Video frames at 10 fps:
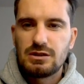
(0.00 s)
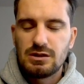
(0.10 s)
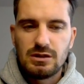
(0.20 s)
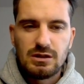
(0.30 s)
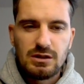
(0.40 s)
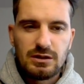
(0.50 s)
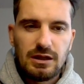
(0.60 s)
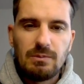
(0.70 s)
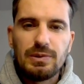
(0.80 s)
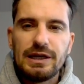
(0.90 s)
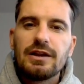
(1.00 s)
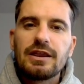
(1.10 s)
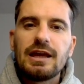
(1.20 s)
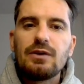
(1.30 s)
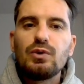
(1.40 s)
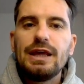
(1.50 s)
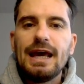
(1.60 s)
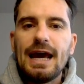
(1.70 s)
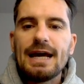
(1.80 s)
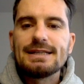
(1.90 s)
template, then we
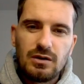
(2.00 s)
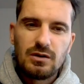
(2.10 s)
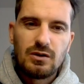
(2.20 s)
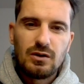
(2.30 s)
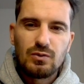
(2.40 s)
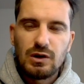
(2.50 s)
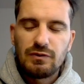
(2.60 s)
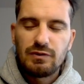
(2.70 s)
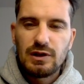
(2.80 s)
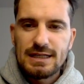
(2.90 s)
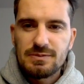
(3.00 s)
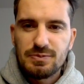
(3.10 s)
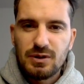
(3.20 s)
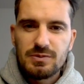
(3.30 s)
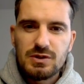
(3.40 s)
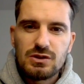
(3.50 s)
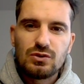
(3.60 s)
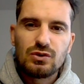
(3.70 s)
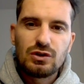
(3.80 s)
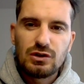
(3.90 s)
ask on one of the last prompts
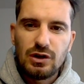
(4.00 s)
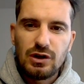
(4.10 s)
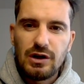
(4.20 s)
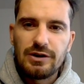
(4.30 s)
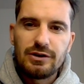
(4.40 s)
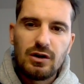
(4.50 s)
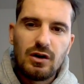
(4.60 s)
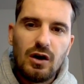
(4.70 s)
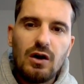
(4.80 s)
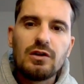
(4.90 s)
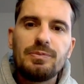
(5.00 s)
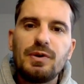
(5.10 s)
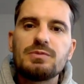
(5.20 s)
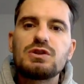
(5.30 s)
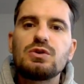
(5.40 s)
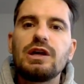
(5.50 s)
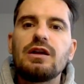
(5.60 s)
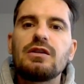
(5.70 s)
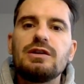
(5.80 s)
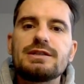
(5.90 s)
to turn all the prompts
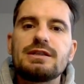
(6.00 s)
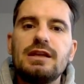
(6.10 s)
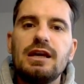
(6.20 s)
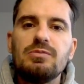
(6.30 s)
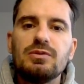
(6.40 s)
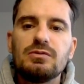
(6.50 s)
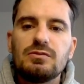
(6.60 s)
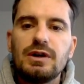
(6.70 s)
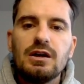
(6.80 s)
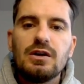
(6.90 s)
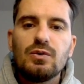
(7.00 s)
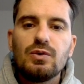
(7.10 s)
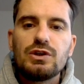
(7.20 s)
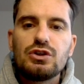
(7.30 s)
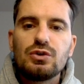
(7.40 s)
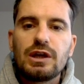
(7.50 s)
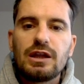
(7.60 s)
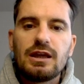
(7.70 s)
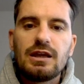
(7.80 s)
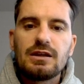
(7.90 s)
together as a table, right? Which you can
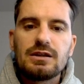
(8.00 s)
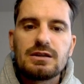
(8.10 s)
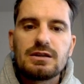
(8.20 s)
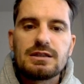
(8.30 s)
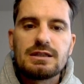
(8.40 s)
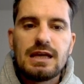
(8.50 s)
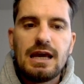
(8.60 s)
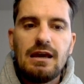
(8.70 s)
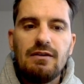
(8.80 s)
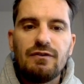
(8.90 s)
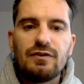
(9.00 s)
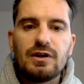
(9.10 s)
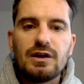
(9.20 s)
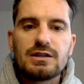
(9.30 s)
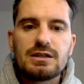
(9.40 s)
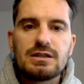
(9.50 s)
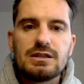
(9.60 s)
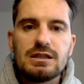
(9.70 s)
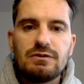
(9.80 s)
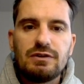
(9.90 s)
then save as a
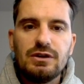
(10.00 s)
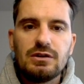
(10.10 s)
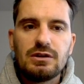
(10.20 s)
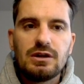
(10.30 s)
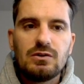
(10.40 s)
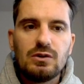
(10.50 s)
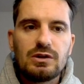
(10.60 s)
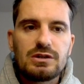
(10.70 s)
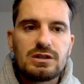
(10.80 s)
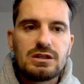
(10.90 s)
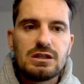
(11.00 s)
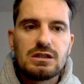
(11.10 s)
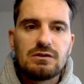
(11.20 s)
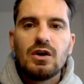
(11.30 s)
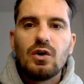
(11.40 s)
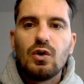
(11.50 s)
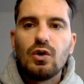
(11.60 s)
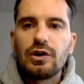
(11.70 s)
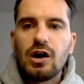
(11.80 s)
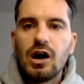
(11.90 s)
CSV, download as a CSV, or
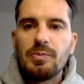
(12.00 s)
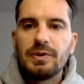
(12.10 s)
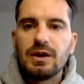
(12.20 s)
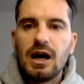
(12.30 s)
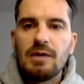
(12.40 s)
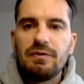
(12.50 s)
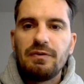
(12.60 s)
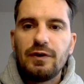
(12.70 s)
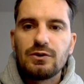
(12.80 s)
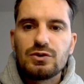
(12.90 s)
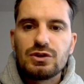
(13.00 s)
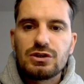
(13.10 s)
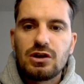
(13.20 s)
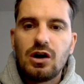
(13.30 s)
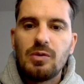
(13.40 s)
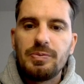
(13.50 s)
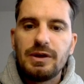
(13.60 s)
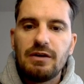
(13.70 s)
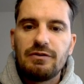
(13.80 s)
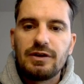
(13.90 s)
copy. I prefer to just copy
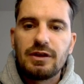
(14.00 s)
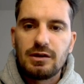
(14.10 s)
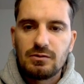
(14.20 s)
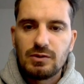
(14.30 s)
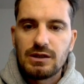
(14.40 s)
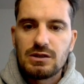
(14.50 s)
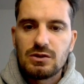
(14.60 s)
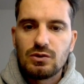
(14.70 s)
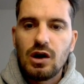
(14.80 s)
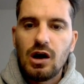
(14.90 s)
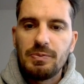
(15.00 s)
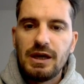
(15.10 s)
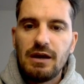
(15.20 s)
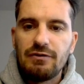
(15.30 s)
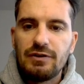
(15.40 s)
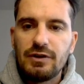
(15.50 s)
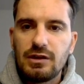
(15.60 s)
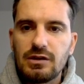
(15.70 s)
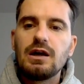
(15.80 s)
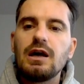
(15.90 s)
everything, right? So copy
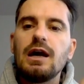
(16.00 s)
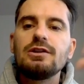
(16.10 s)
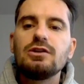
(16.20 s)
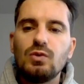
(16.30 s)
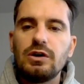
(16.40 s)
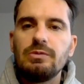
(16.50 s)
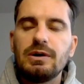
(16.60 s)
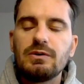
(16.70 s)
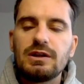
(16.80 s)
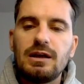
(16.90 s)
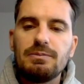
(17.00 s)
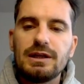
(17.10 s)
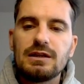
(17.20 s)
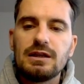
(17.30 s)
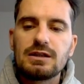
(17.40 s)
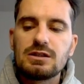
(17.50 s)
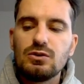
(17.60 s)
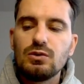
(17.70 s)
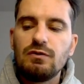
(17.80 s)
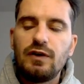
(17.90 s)
everything, and don't worry about the template links.
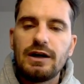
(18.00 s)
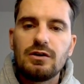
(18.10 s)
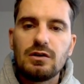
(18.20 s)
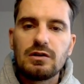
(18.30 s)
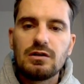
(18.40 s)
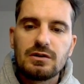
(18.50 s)
You will find all the